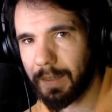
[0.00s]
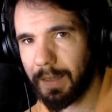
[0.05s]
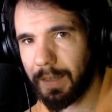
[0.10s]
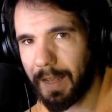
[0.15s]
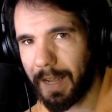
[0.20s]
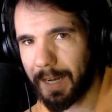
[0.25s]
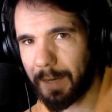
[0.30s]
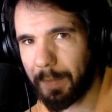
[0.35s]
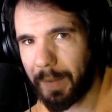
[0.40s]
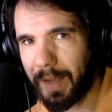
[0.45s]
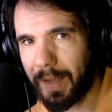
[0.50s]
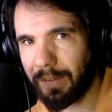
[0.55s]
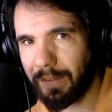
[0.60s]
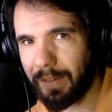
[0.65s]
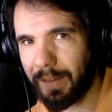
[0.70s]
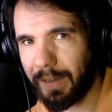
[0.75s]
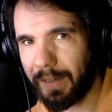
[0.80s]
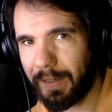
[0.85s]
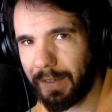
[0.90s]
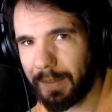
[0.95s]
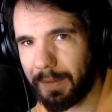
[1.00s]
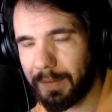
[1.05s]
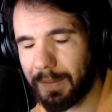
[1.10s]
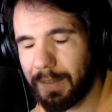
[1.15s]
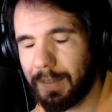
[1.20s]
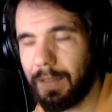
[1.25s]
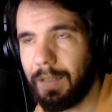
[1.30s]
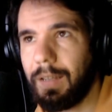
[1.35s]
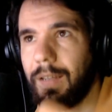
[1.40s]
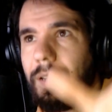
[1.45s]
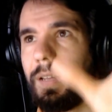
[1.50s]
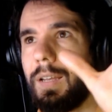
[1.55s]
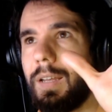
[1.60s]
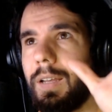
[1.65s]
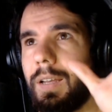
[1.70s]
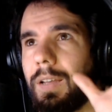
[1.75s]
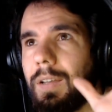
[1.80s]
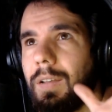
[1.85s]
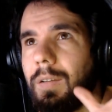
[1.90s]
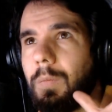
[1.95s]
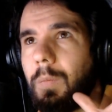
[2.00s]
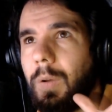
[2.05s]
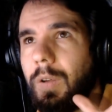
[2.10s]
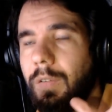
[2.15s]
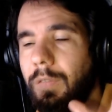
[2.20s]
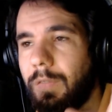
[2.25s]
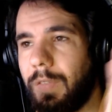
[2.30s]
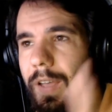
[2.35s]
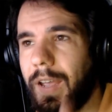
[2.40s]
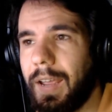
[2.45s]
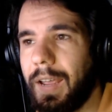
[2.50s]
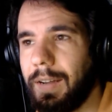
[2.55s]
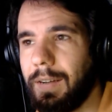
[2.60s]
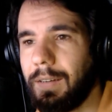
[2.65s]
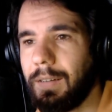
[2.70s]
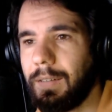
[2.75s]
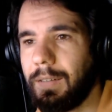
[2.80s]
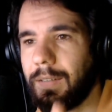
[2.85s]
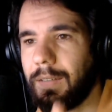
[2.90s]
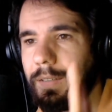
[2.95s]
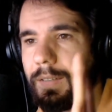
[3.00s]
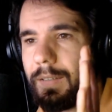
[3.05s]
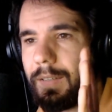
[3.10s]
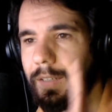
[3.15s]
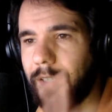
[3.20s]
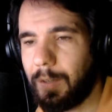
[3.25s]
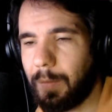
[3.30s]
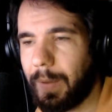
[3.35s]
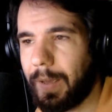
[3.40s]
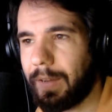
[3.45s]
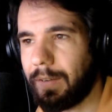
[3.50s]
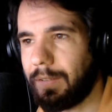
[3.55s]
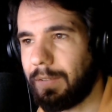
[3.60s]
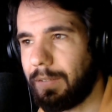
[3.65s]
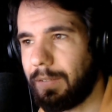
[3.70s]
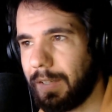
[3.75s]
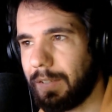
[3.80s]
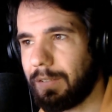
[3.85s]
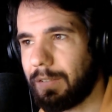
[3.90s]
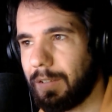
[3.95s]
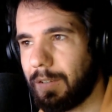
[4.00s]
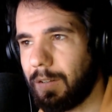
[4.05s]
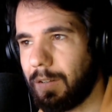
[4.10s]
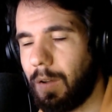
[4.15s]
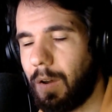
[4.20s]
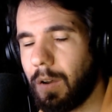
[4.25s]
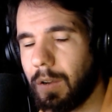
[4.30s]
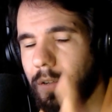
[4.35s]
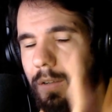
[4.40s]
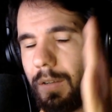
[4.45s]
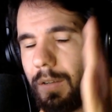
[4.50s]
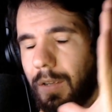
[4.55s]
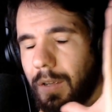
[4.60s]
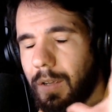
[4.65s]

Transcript: Had a martini. We then, at about 6 o'clock,